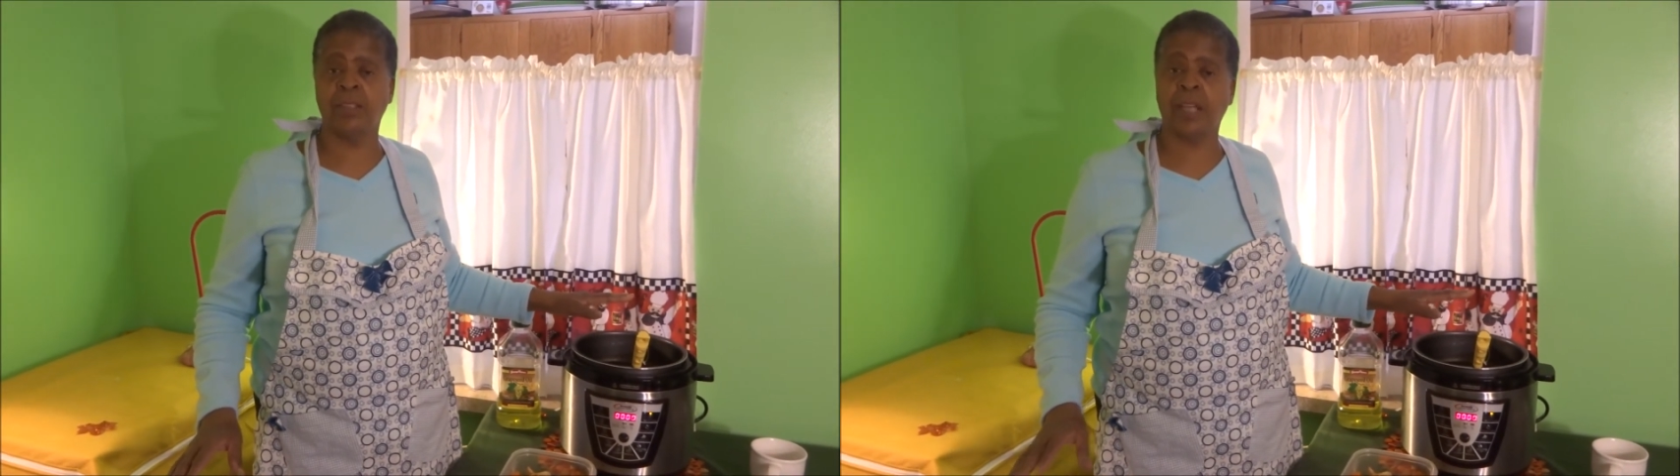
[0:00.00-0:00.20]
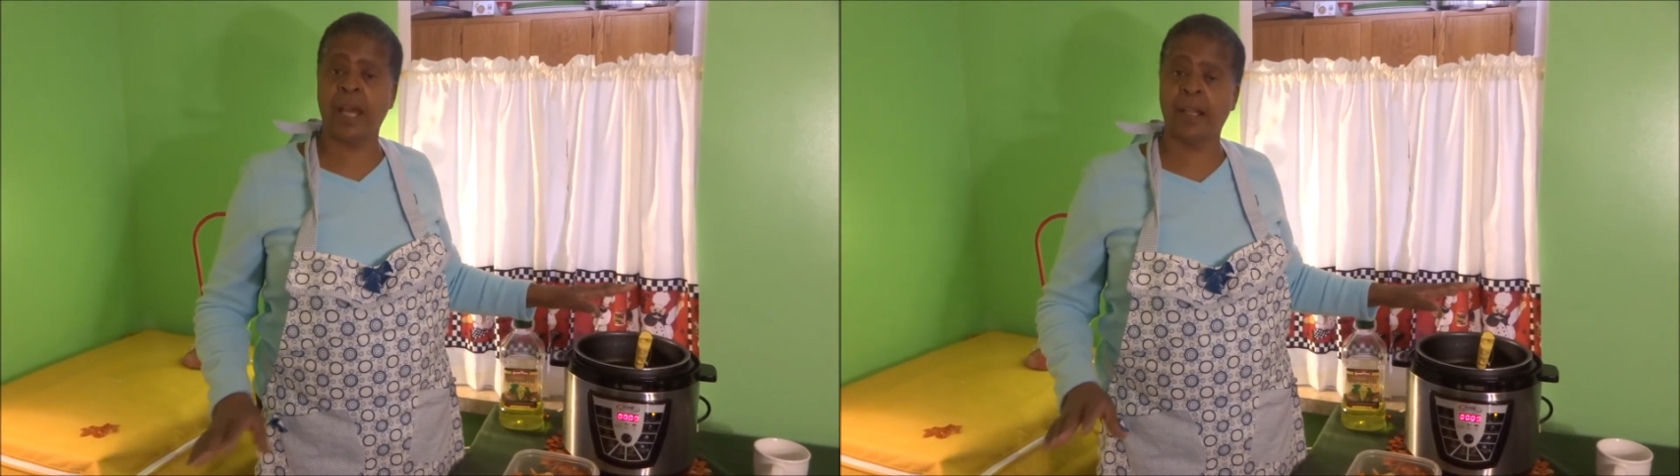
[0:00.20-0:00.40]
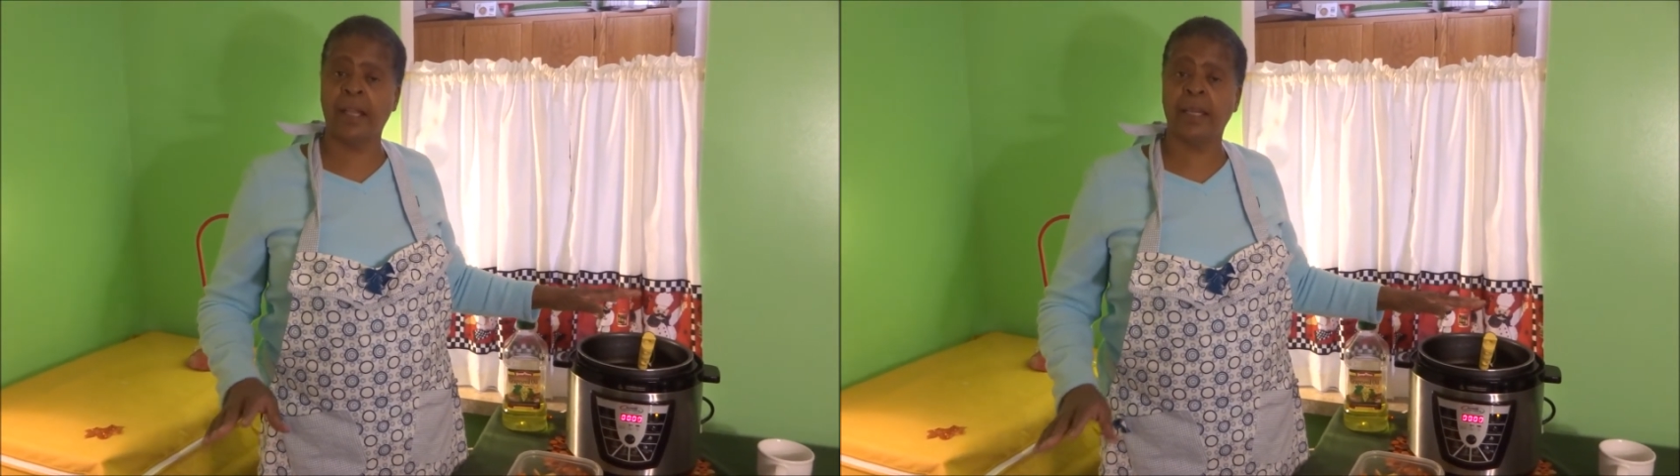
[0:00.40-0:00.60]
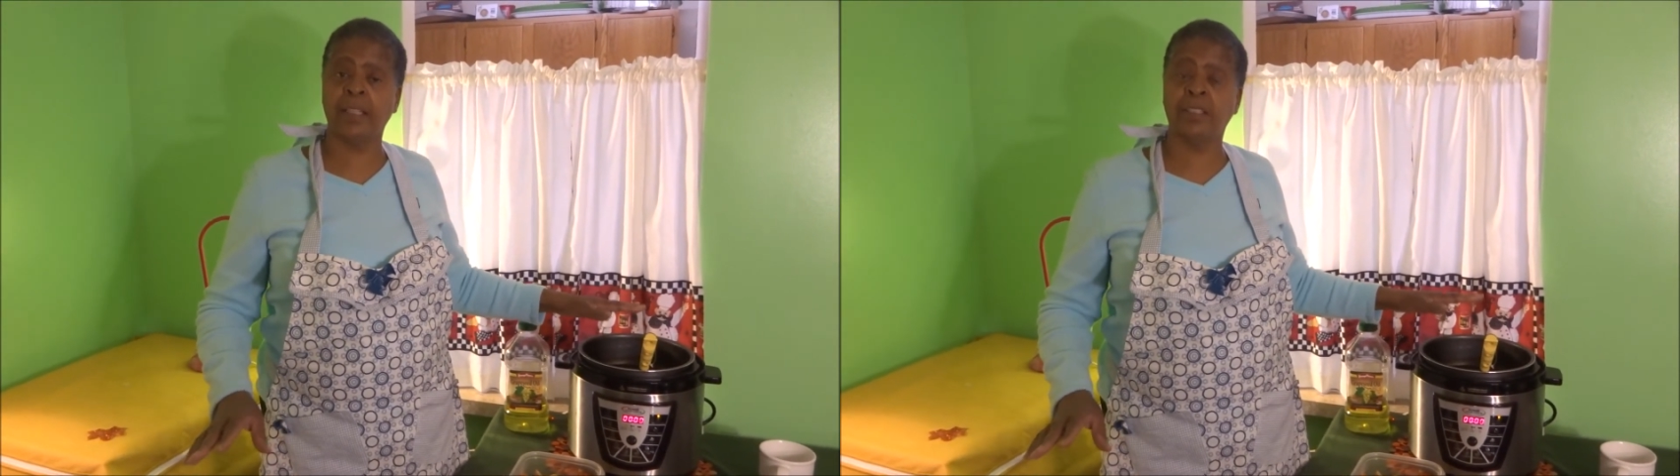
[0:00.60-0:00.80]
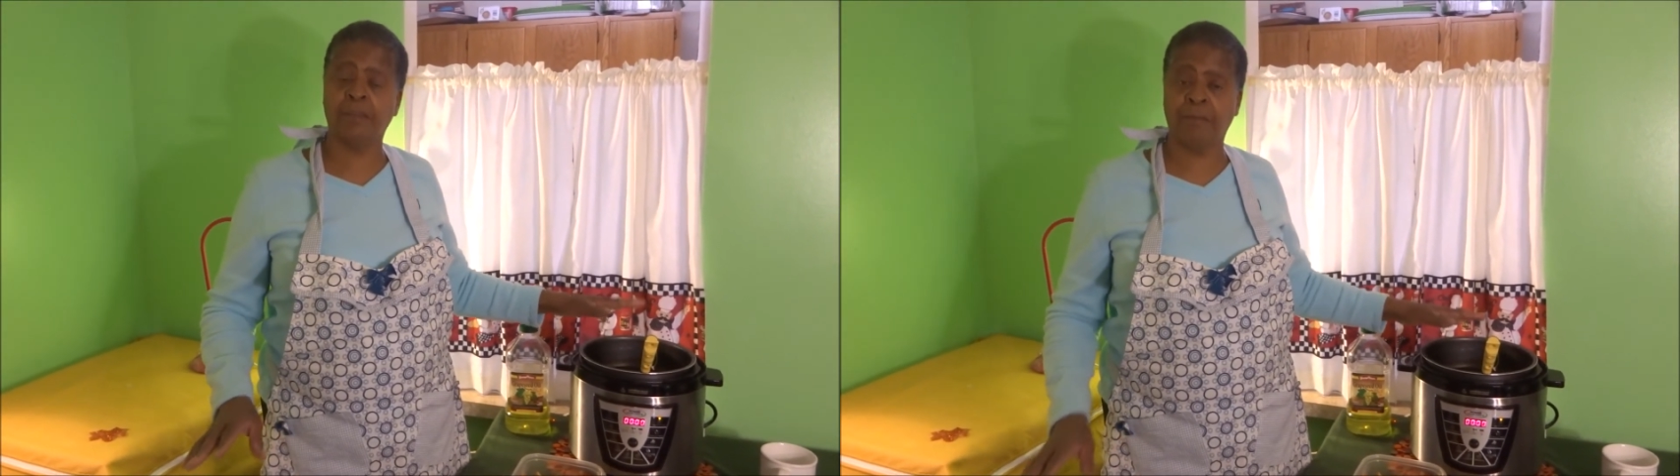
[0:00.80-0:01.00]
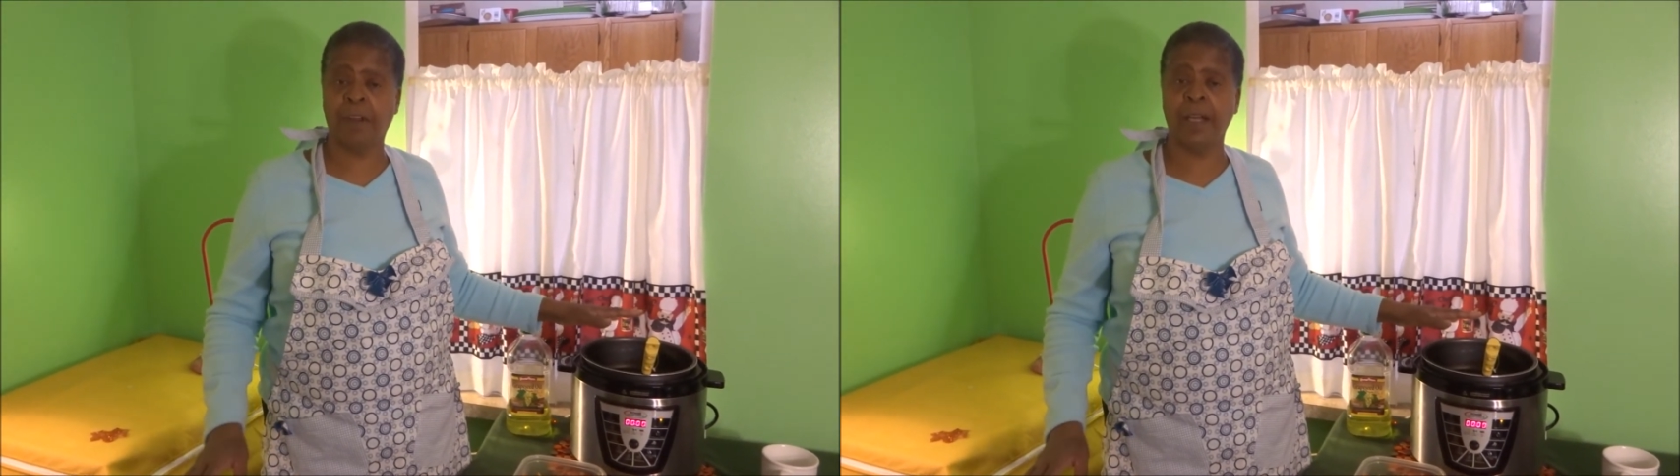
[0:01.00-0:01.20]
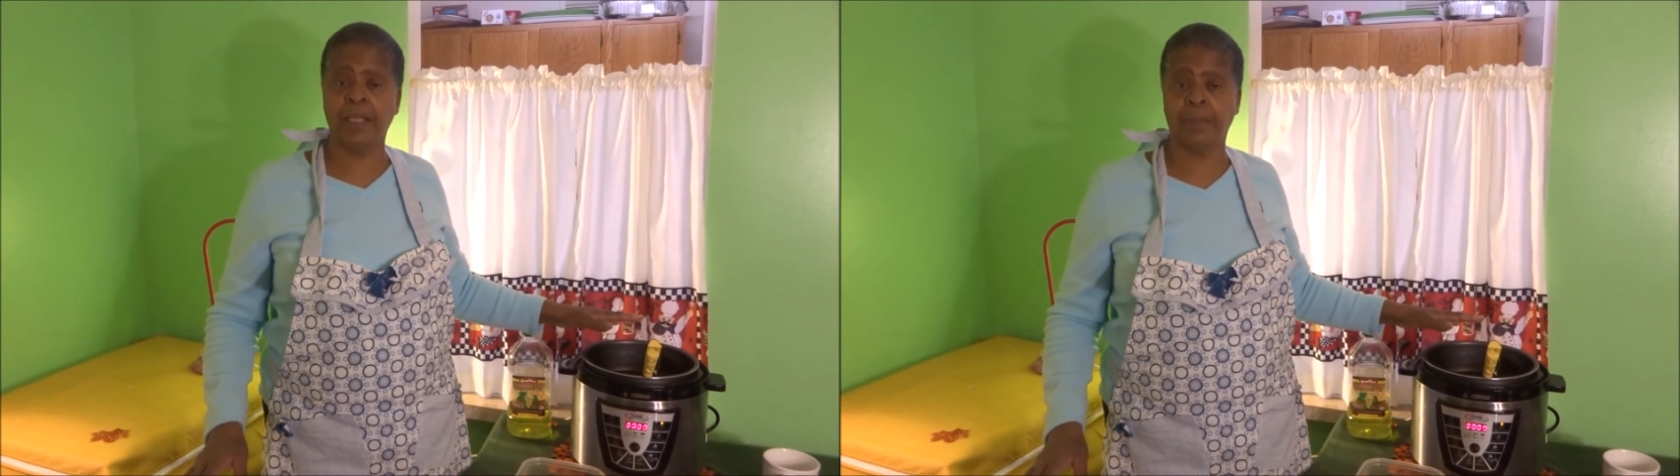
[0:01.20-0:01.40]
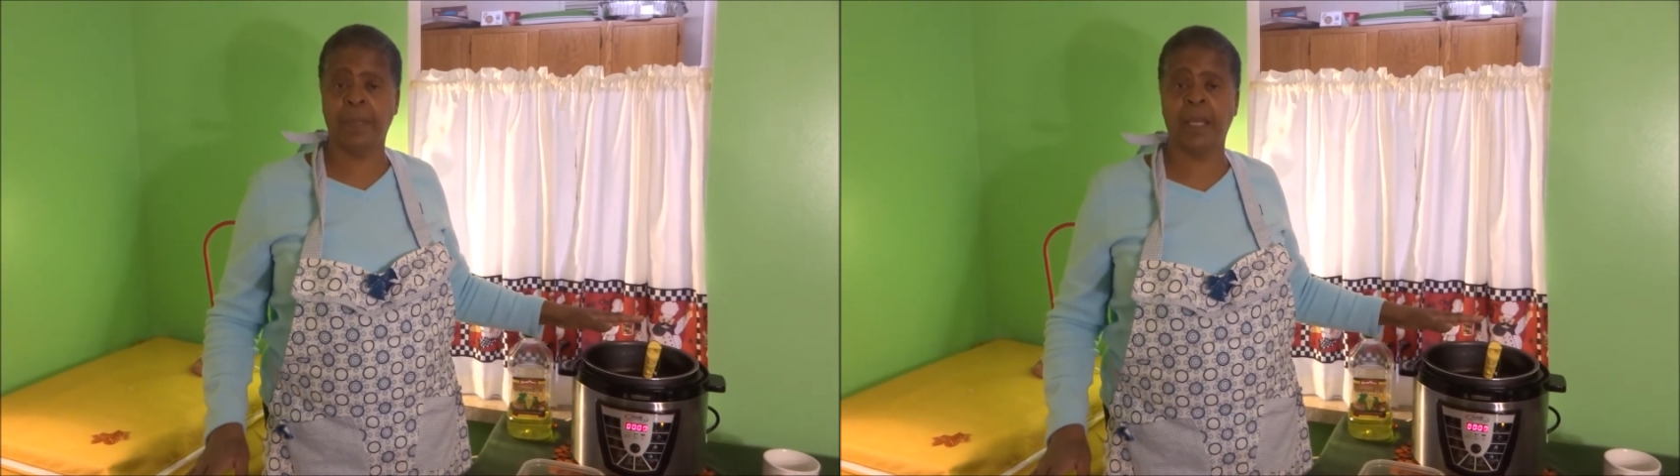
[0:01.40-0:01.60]
Act like it's a
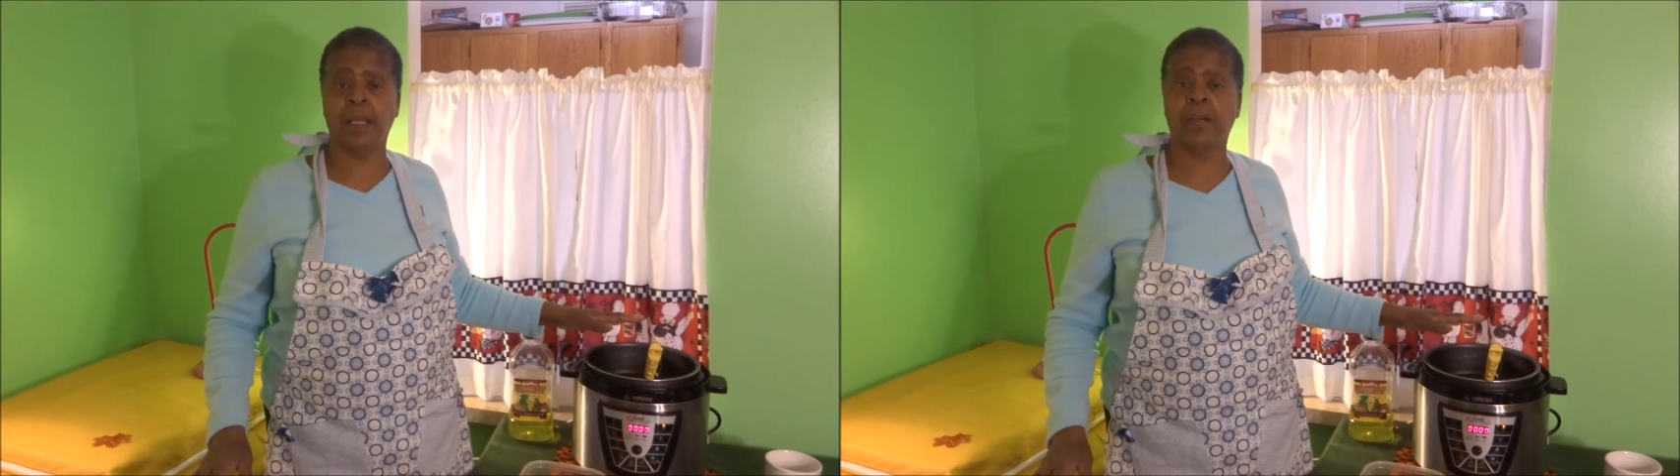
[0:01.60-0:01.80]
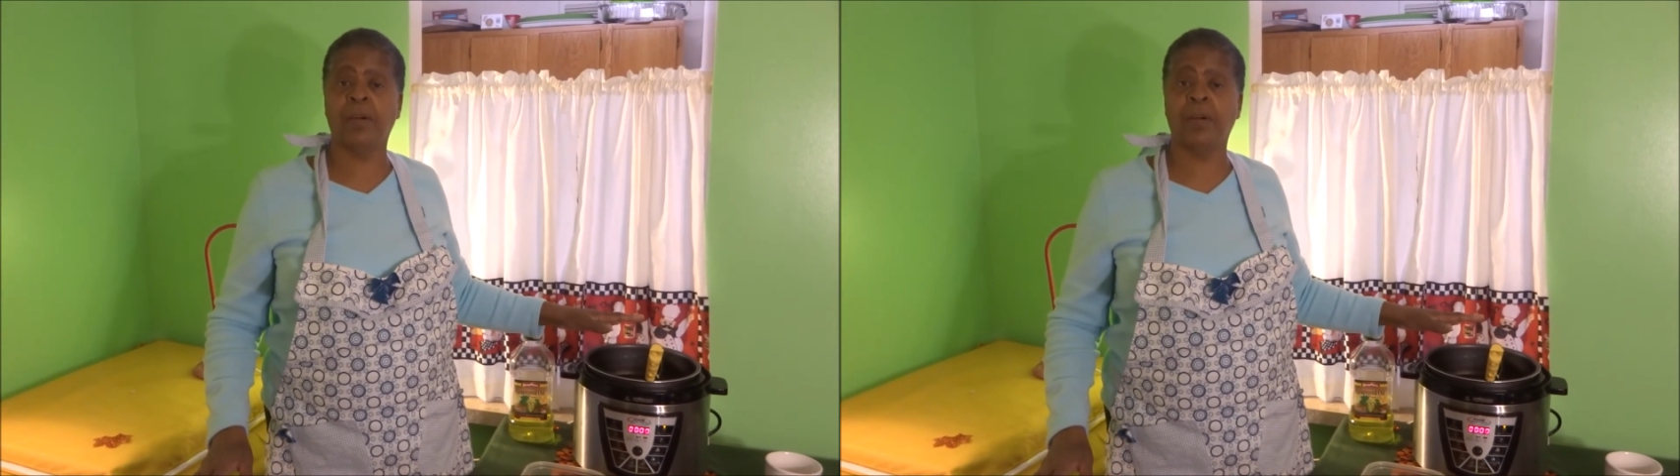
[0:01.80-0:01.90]
frying pan,